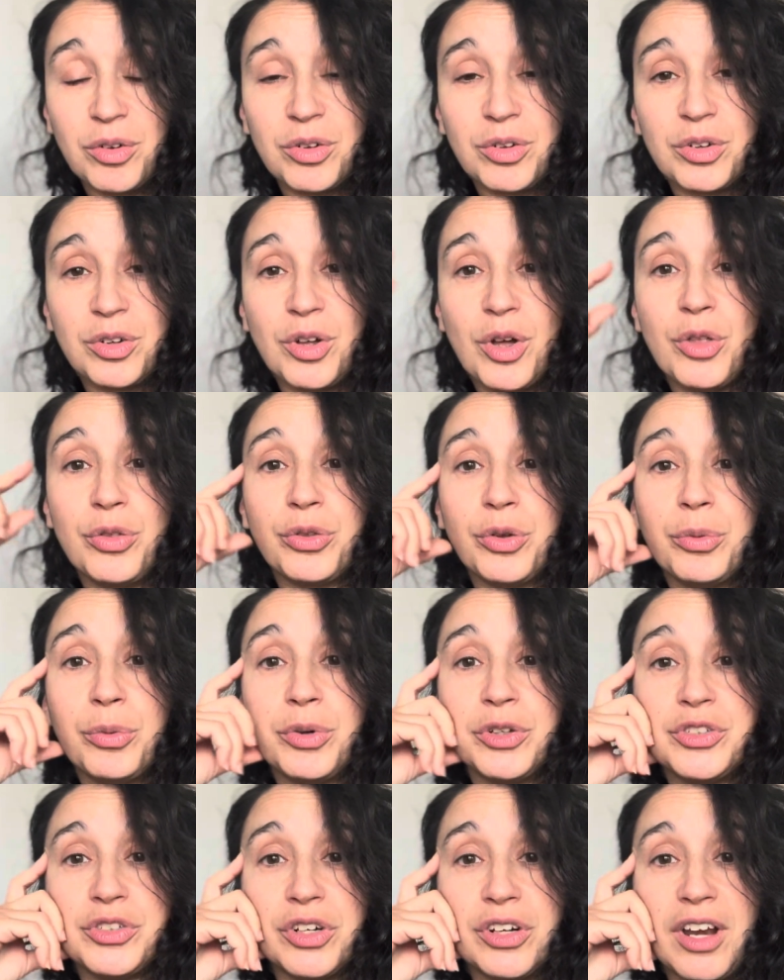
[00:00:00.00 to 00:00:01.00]
go through
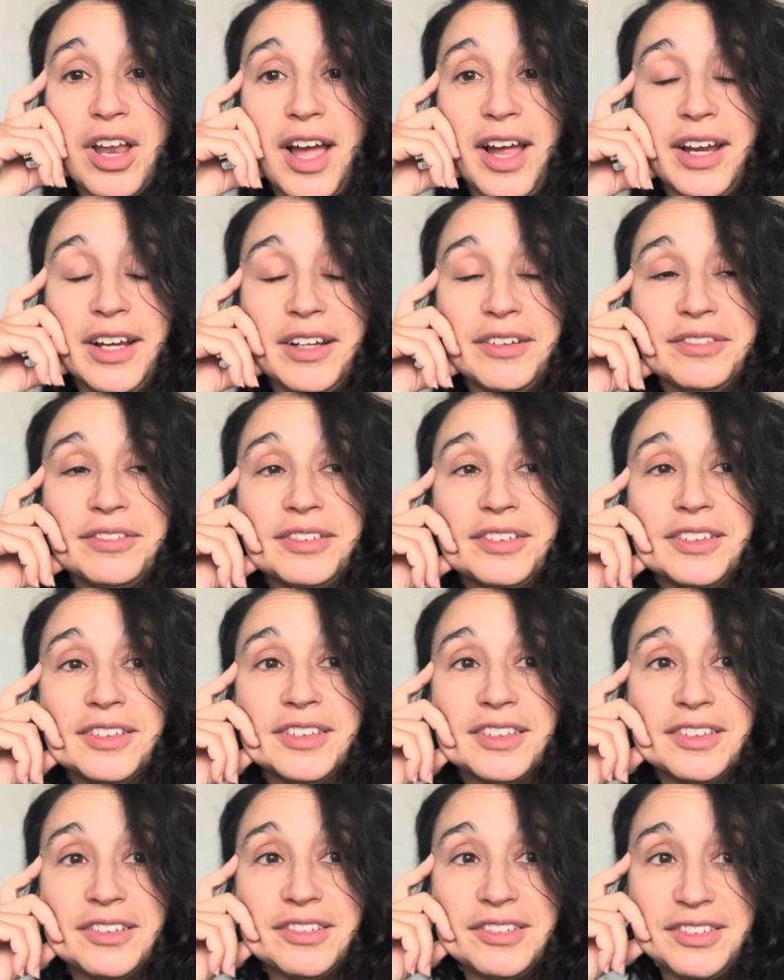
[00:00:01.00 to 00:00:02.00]
with your life,
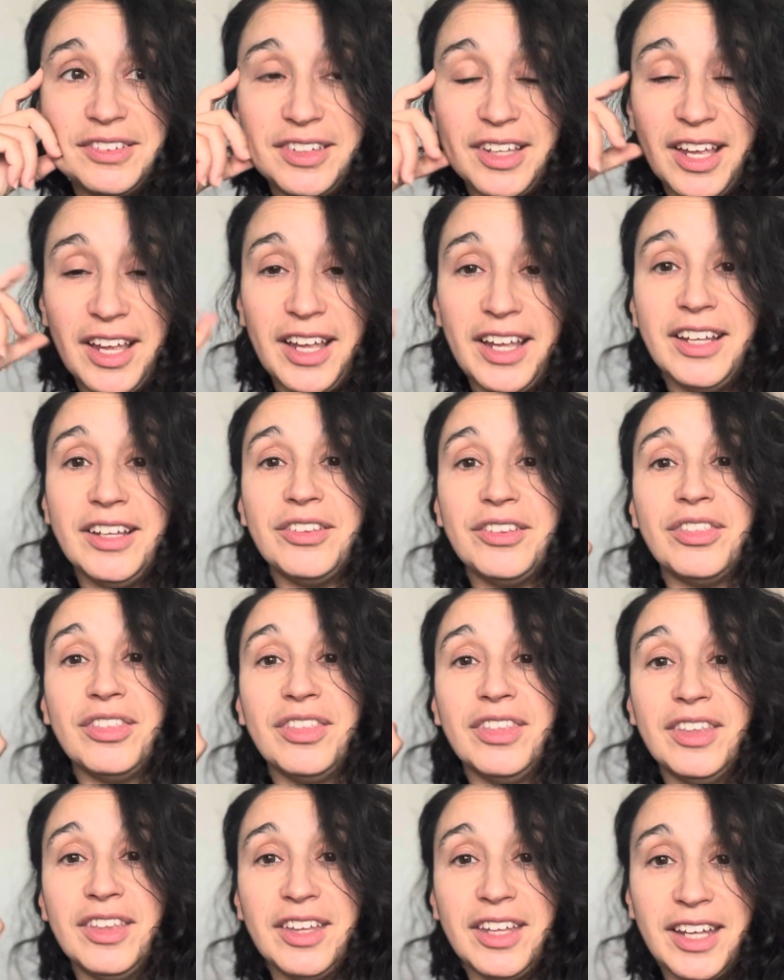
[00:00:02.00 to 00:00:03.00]
day
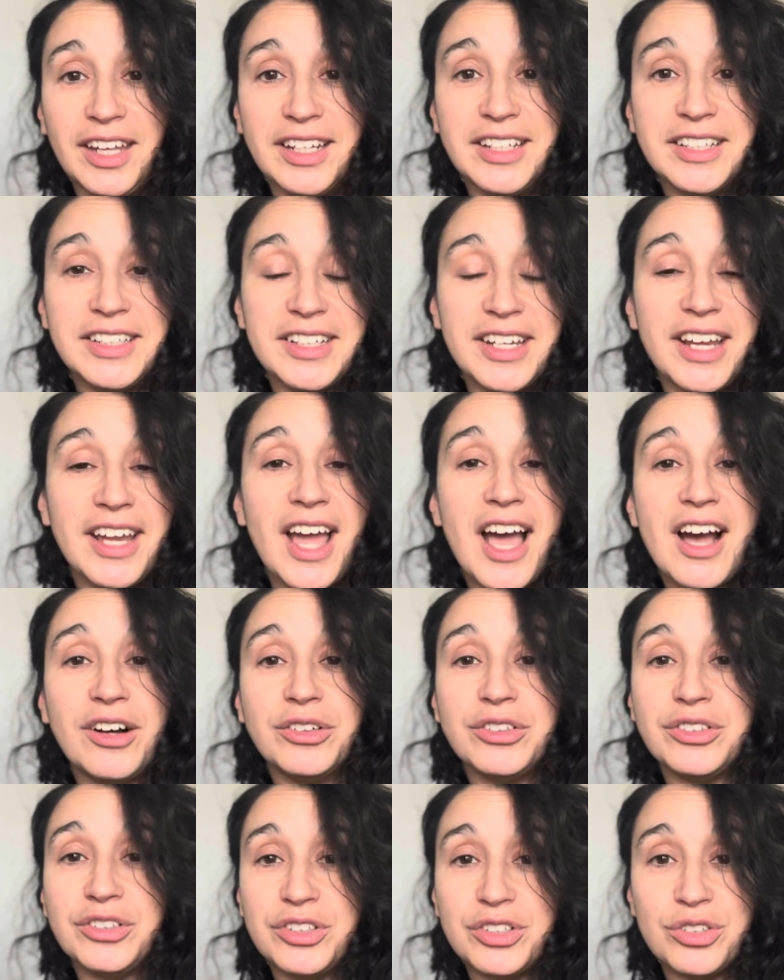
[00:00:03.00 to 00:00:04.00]
in, day
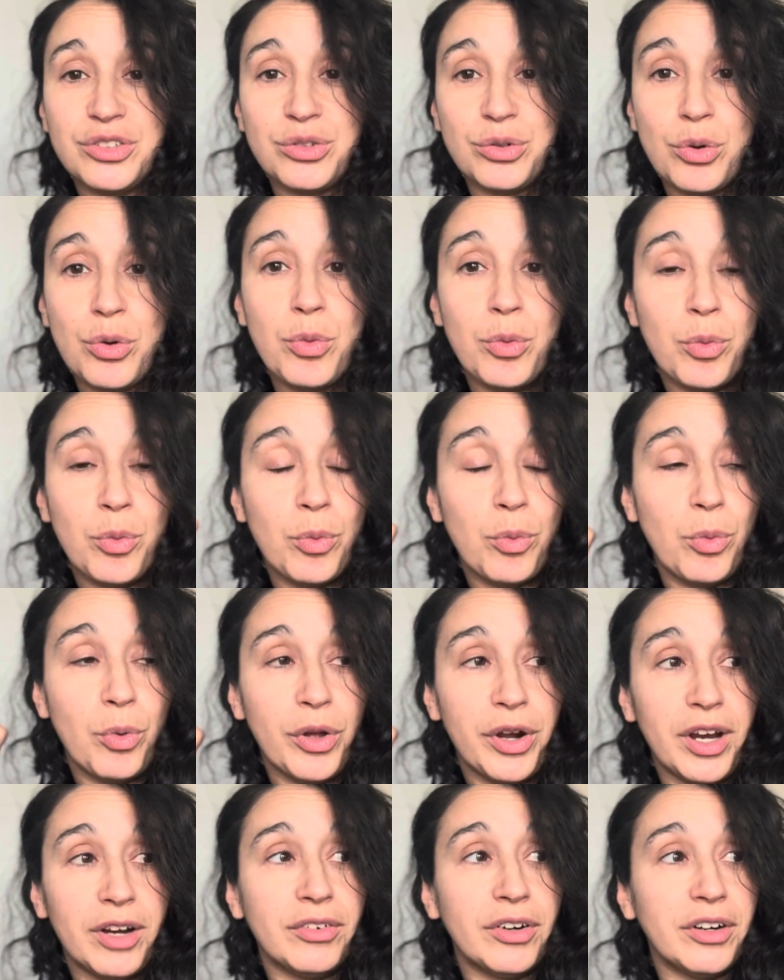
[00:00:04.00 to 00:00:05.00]
out, just do
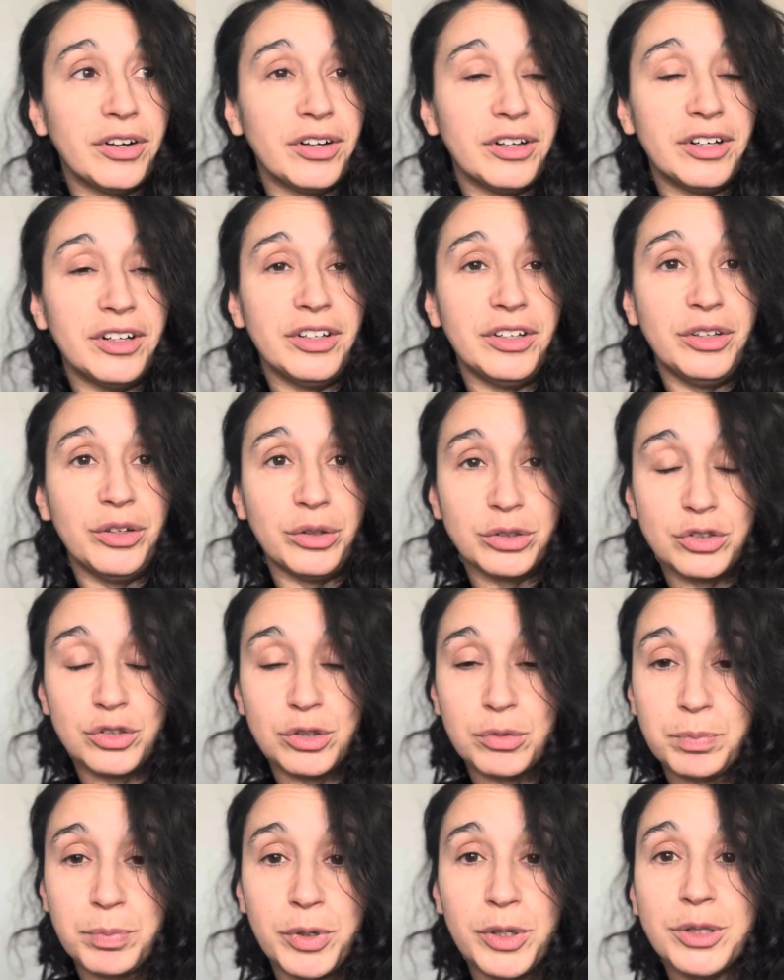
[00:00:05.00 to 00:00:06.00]
whatever you're
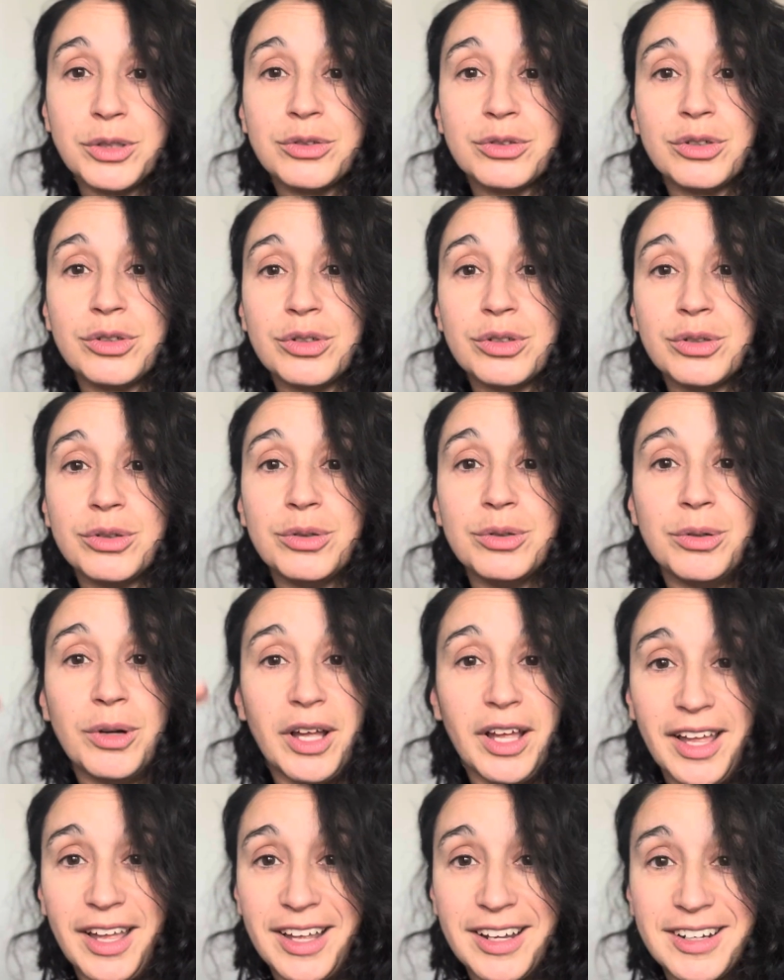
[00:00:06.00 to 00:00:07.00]
supposed to do,
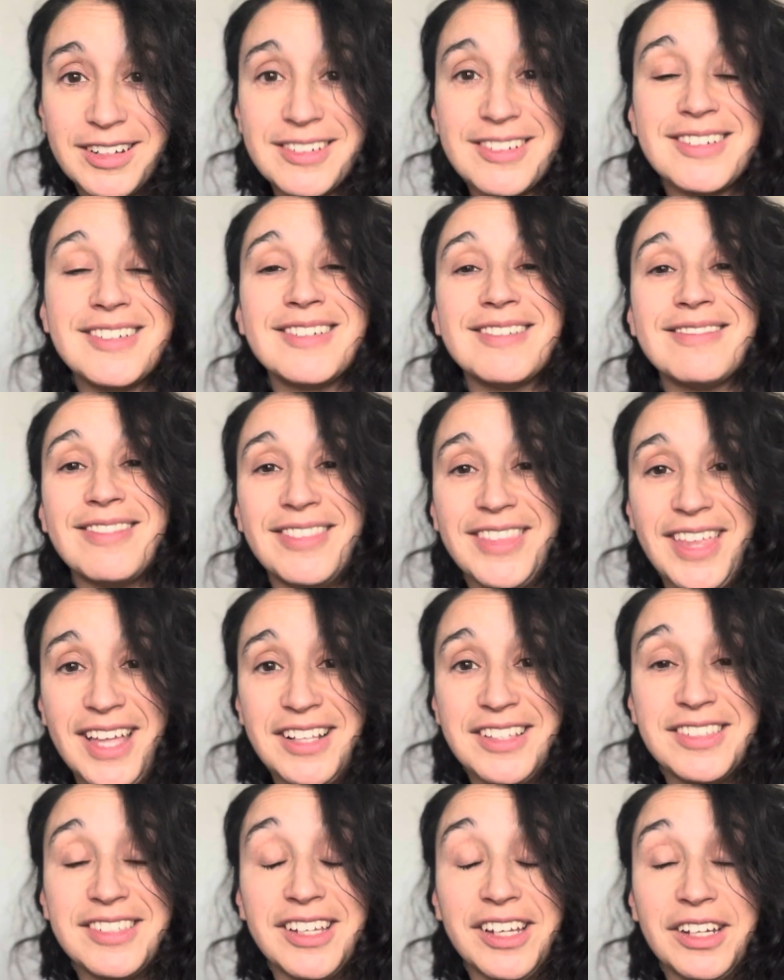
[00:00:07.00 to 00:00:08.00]
and
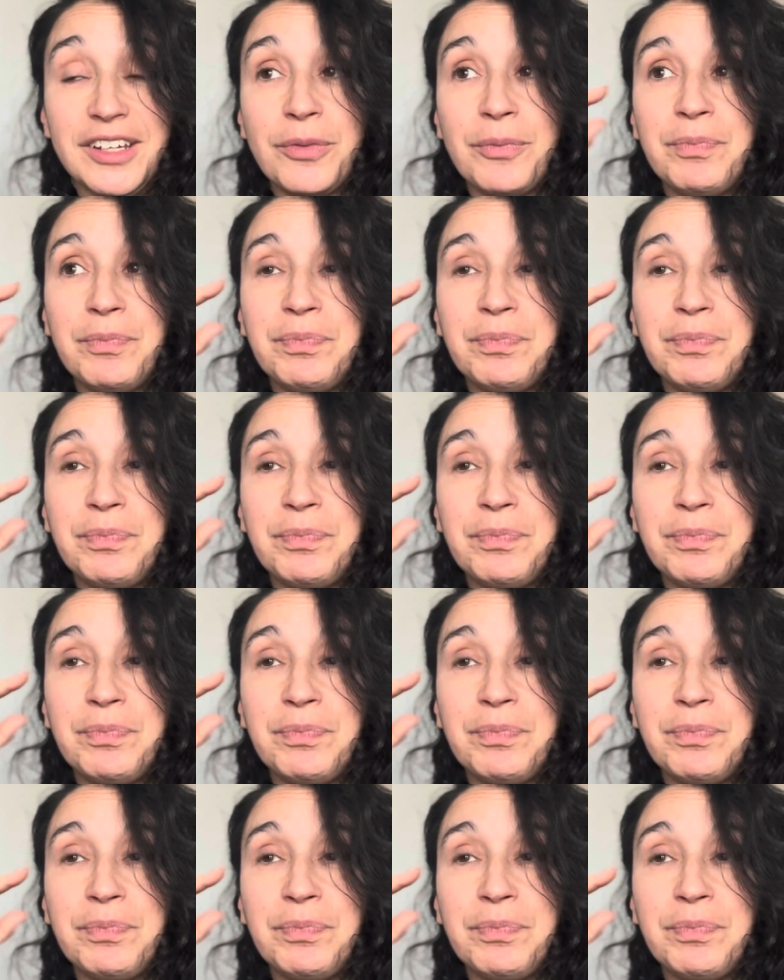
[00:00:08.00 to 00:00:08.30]
that's it.